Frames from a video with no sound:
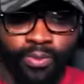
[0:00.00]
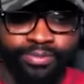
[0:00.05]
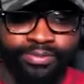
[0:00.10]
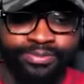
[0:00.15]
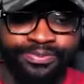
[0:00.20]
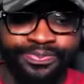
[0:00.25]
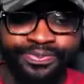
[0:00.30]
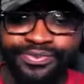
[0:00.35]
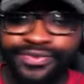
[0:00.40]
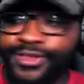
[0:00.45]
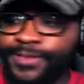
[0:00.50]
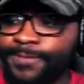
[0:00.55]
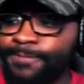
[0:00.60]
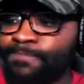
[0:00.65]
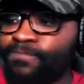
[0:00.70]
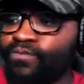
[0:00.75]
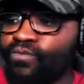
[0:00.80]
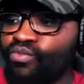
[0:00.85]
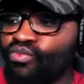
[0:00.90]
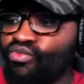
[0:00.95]

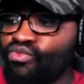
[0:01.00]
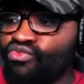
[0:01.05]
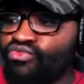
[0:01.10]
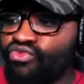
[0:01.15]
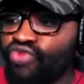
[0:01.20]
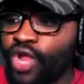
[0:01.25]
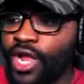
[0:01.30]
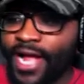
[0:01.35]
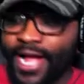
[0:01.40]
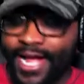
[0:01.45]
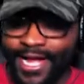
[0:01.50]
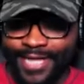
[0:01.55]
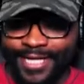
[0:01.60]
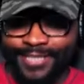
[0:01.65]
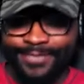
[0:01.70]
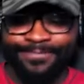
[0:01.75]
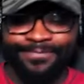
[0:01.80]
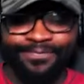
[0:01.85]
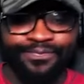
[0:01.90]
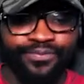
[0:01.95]

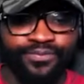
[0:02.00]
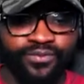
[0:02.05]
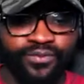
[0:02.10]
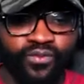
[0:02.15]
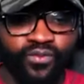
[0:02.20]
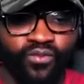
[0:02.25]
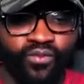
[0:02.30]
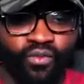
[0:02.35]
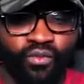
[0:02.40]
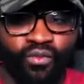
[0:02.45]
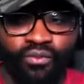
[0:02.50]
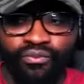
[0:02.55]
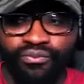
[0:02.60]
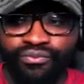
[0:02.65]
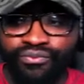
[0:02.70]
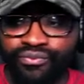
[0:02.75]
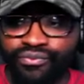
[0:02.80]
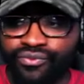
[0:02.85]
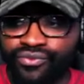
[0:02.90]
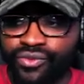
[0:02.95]

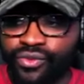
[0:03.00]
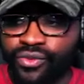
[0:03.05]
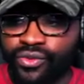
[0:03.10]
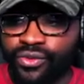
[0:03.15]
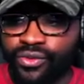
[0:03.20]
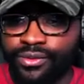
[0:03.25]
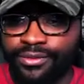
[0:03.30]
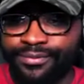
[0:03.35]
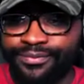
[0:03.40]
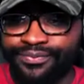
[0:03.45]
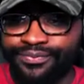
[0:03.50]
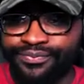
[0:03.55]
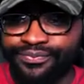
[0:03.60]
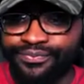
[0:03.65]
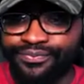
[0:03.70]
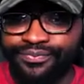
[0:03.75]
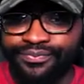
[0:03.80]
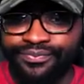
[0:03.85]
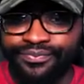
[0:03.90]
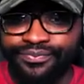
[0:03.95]

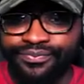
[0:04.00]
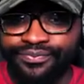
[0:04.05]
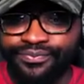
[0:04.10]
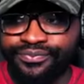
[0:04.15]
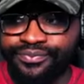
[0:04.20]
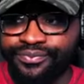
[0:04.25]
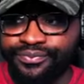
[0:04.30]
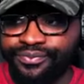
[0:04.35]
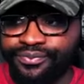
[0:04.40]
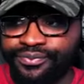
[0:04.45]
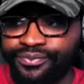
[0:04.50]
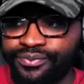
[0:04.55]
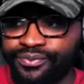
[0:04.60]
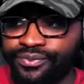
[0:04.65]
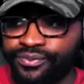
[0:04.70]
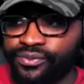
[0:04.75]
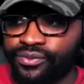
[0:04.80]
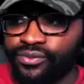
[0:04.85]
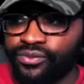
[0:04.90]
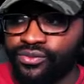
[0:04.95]

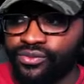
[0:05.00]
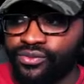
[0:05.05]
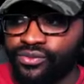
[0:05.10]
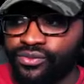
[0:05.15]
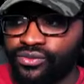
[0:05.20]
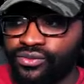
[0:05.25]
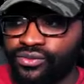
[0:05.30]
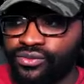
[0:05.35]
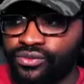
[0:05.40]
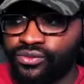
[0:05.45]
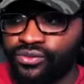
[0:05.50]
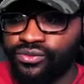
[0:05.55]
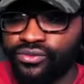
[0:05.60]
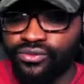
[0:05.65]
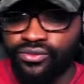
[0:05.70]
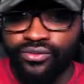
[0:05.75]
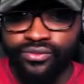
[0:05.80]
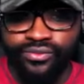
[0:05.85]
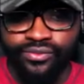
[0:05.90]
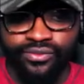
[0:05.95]

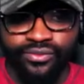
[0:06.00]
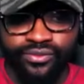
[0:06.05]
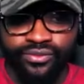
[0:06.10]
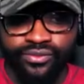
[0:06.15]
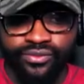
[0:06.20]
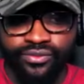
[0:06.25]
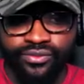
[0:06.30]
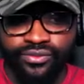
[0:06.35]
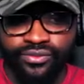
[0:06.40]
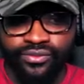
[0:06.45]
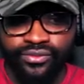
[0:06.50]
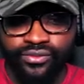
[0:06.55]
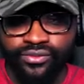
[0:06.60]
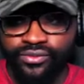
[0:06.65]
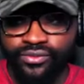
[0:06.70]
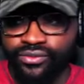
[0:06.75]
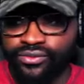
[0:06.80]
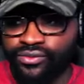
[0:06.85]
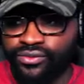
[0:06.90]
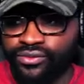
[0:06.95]

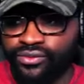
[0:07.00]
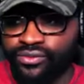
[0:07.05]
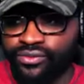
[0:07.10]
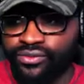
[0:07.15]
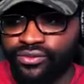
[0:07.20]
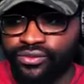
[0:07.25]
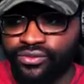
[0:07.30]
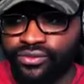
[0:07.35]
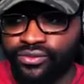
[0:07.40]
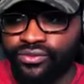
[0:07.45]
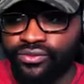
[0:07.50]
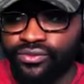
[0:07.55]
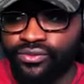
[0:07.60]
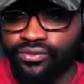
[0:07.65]
No one is speaking in this clip.